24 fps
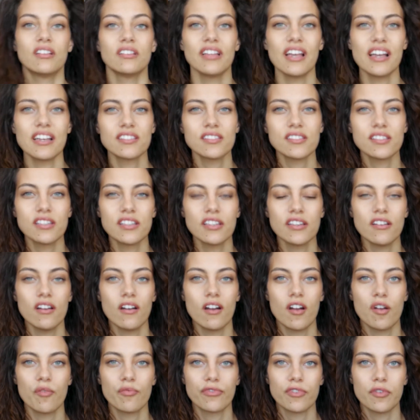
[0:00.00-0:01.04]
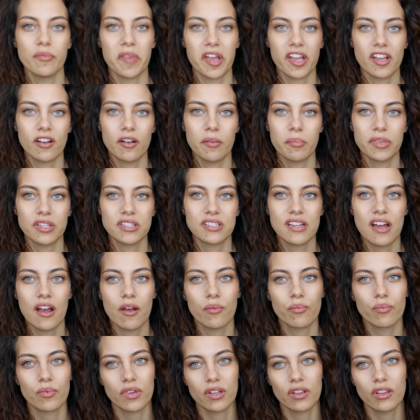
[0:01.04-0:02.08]
Lastly, um, for makeup, it's
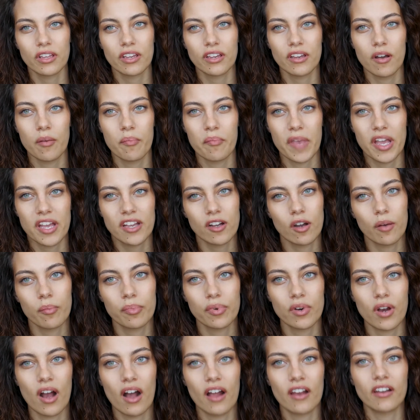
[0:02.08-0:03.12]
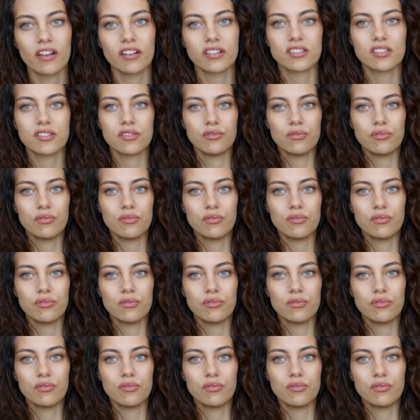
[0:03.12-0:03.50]
not really a makeup product.